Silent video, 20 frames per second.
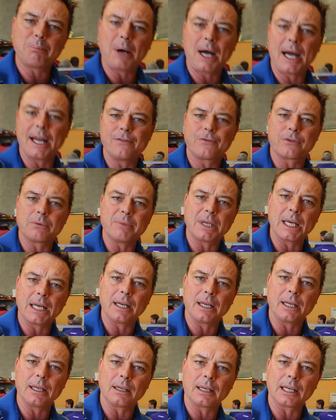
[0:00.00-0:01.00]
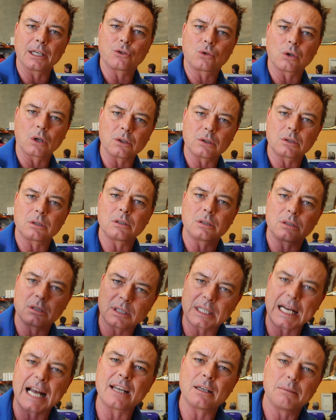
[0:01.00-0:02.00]
paint from getting electrolysis and
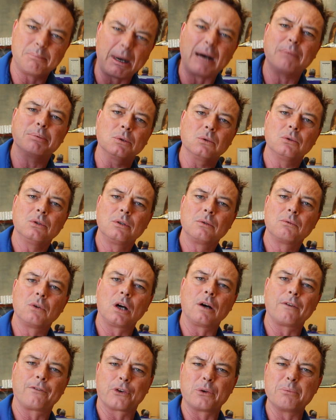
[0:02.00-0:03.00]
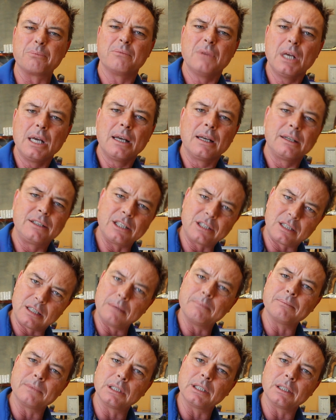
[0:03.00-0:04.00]
starting to bubble, right, from
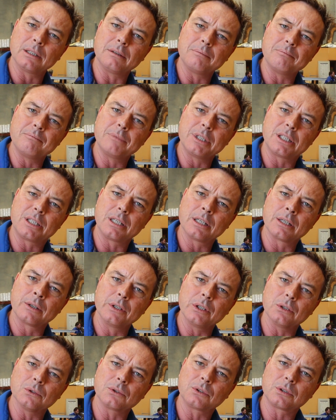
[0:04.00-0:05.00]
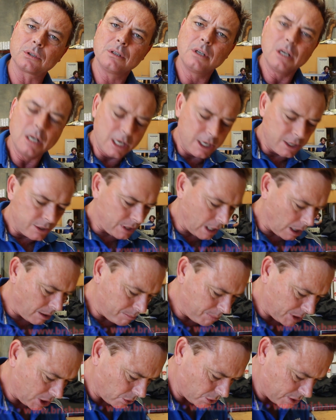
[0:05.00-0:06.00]
dissimilar materials.
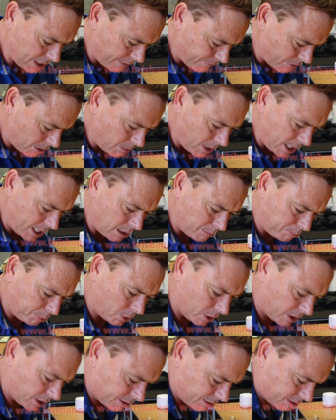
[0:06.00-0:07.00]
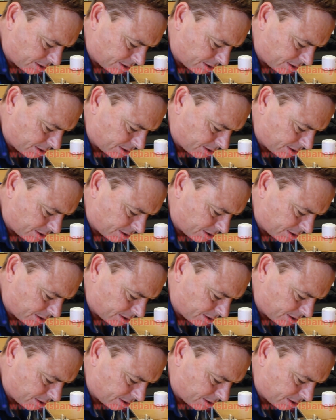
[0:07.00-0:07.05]
So, because everywhere you put a